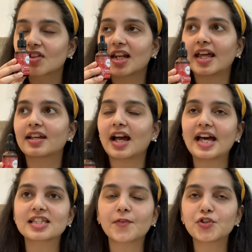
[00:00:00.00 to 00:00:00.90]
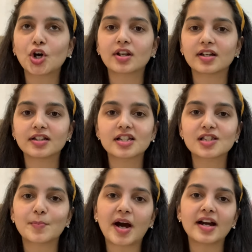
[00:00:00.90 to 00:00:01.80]
like as if you're in a
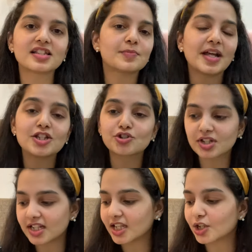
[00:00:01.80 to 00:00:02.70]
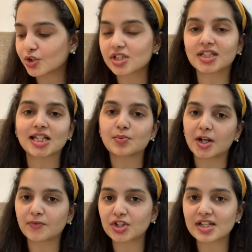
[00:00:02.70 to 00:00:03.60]
spa it smells really good so that's
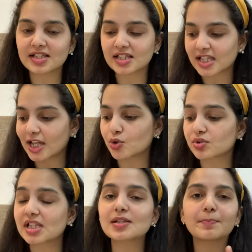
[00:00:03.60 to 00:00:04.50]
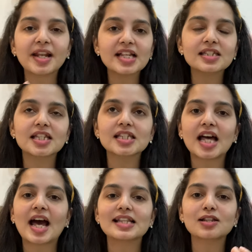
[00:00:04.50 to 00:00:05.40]
one of the reasons i use this plus this
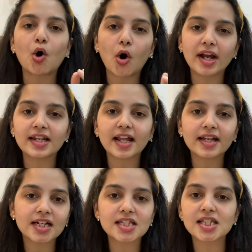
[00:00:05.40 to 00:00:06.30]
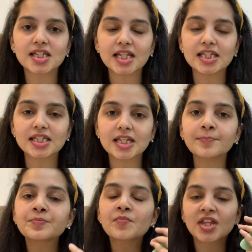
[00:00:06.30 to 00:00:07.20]
has oil like
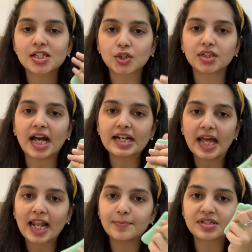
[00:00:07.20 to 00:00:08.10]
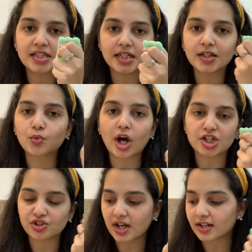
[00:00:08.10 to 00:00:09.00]
consistency so that helps the
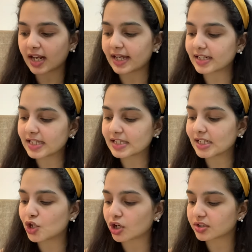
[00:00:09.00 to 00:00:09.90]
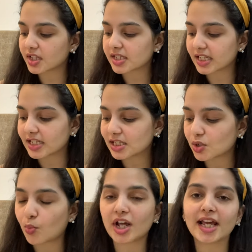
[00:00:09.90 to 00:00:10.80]
gua sha glide easily onto the skin
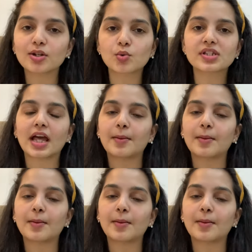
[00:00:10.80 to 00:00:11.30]
so what i do is i